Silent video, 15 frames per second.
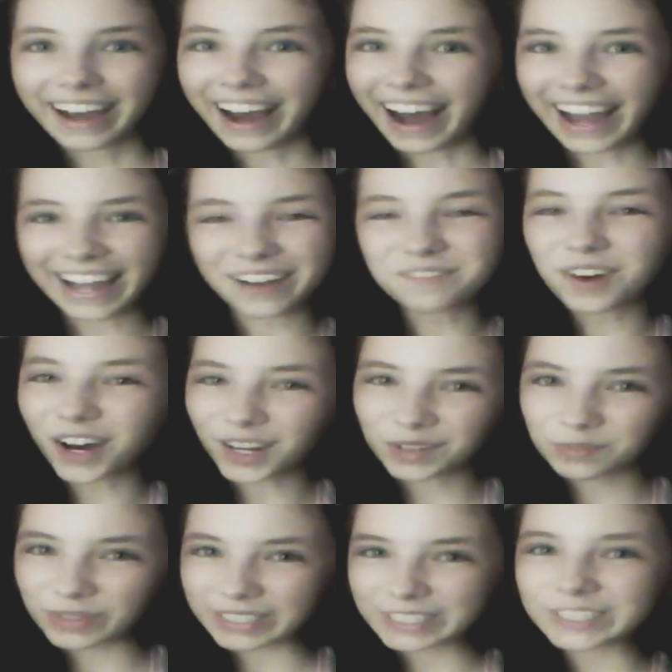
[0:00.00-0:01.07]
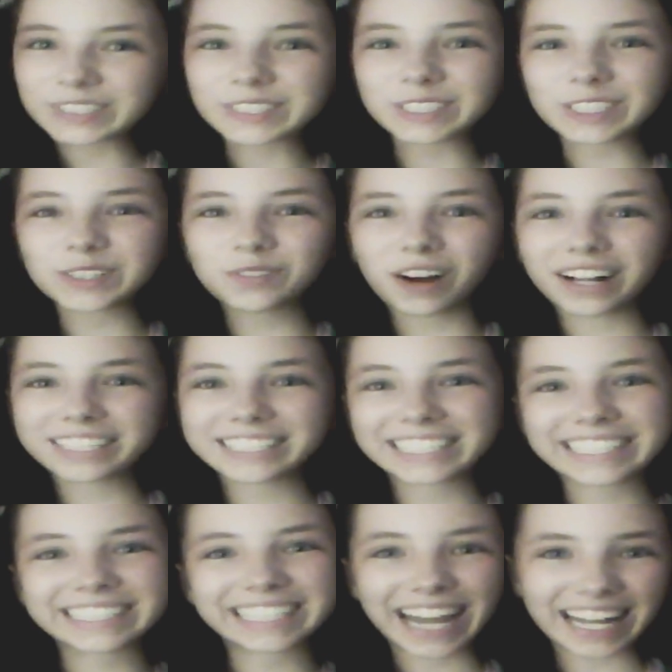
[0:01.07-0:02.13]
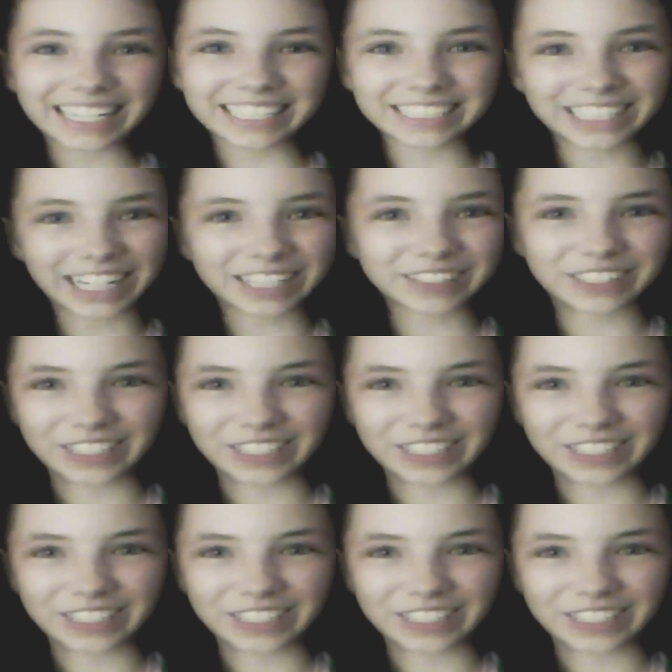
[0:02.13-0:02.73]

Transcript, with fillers: Hi, I'm Autumn Wendel, and you're watching Talent Child